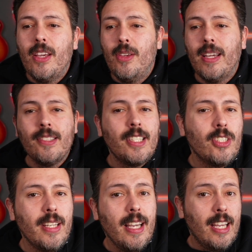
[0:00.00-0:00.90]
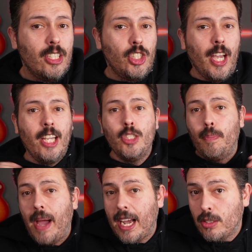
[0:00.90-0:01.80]
you can essentially change
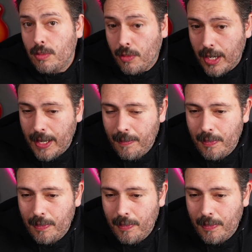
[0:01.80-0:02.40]
back to free